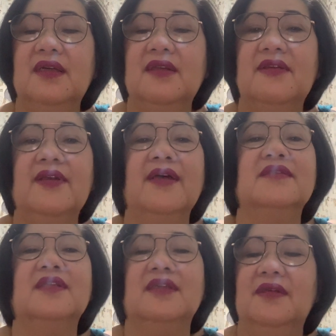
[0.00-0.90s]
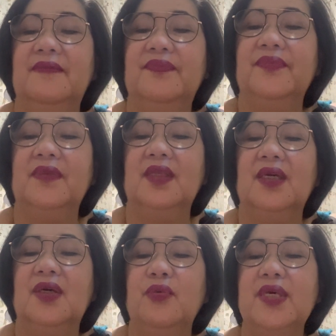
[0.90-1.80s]
that
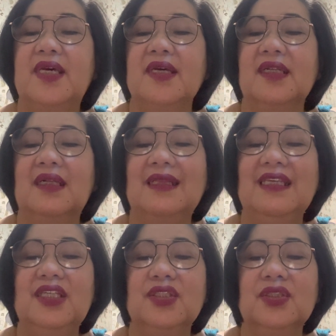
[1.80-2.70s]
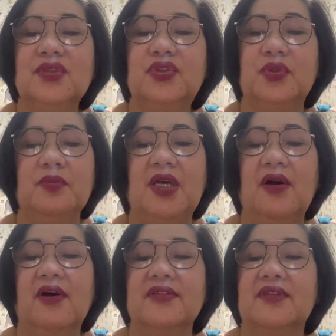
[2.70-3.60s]
we can cling to,
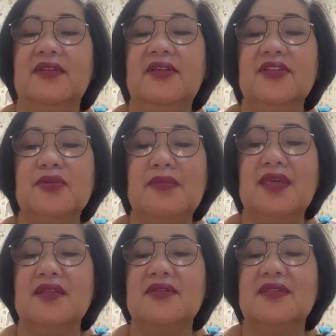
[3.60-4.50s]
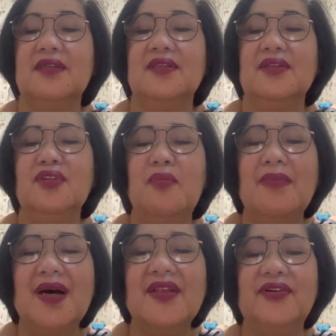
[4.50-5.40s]
because this means that no
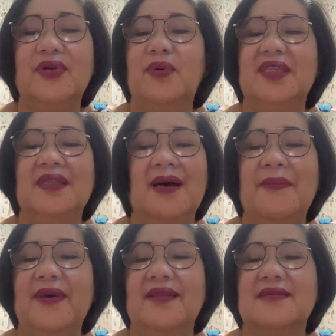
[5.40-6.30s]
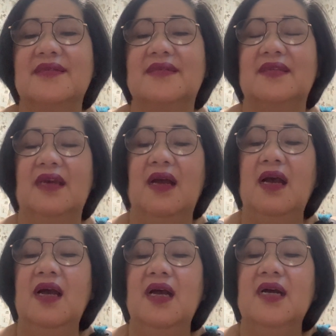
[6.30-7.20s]
matter what happens,
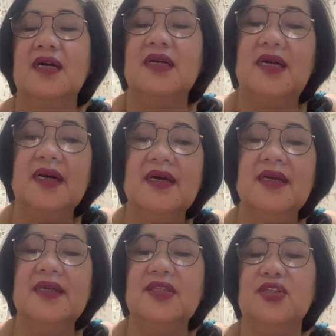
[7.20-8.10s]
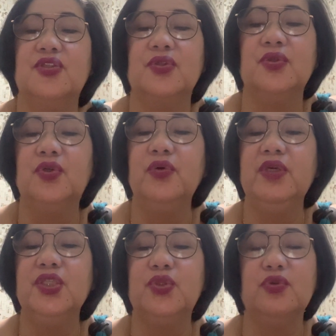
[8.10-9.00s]
God is
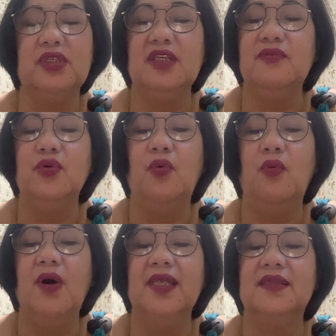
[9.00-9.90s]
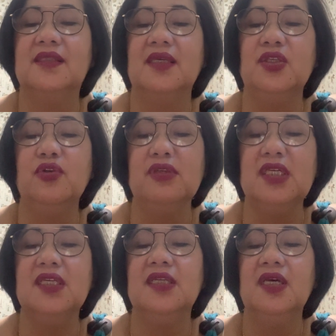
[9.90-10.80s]
going to give you what you
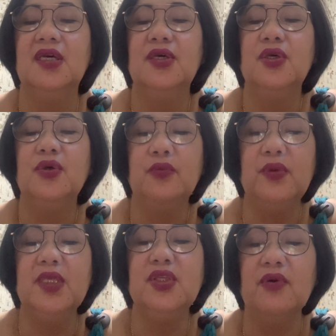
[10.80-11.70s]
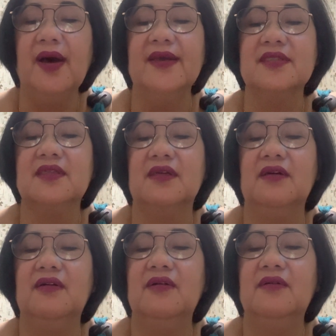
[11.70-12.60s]
need when you ask
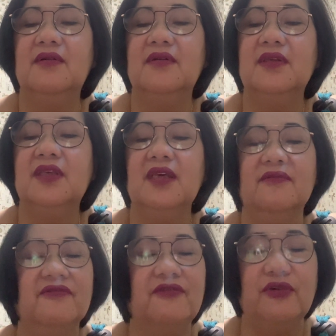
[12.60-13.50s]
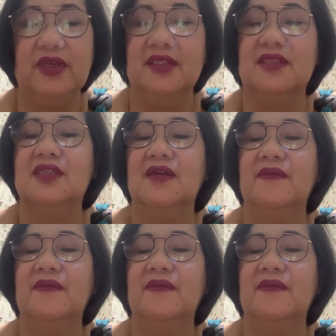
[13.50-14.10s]
Him for it.